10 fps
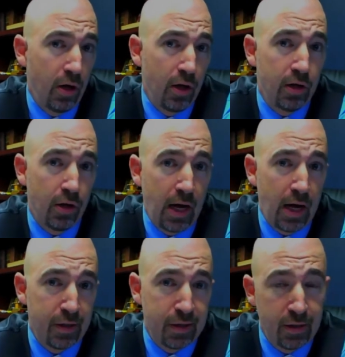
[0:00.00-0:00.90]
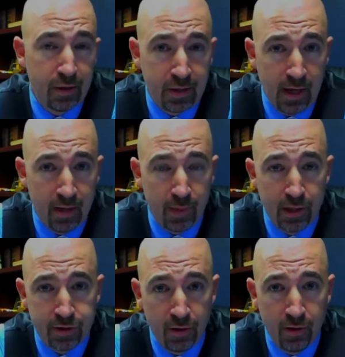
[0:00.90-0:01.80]
You know, I asked his
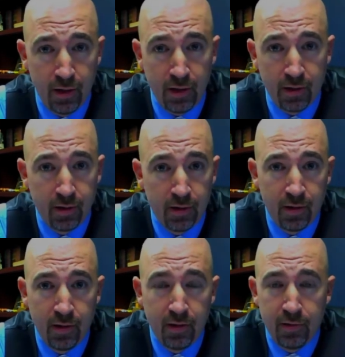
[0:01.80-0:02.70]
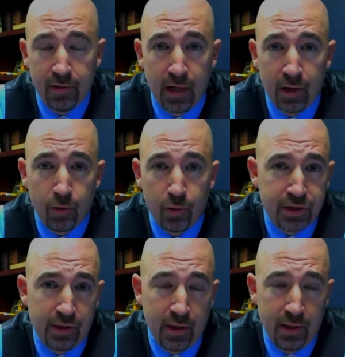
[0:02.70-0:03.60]
standby attorney that
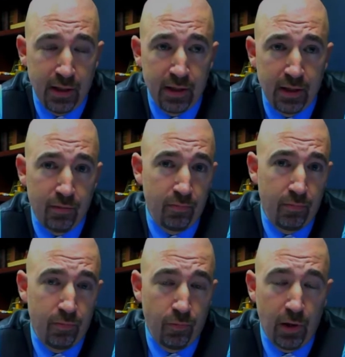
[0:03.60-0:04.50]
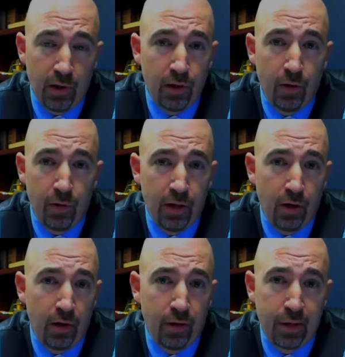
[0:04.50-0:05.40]
question, and he didn't really know either. All
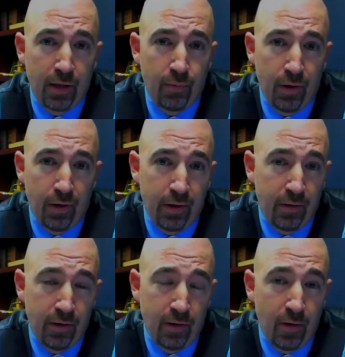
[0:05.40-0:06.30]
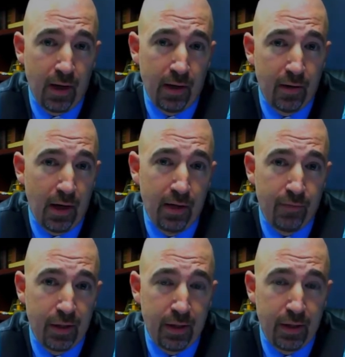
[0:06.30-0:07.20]
he said was, you know, I haven't seen
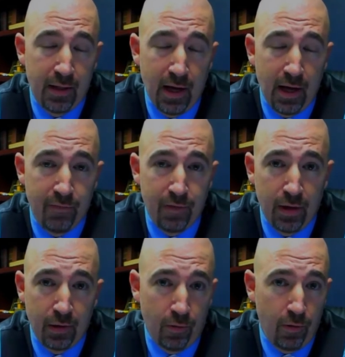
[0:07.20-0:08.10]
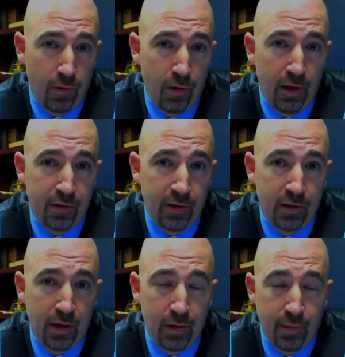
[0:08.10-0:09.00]
any evidence or heard anything that he's being tortured.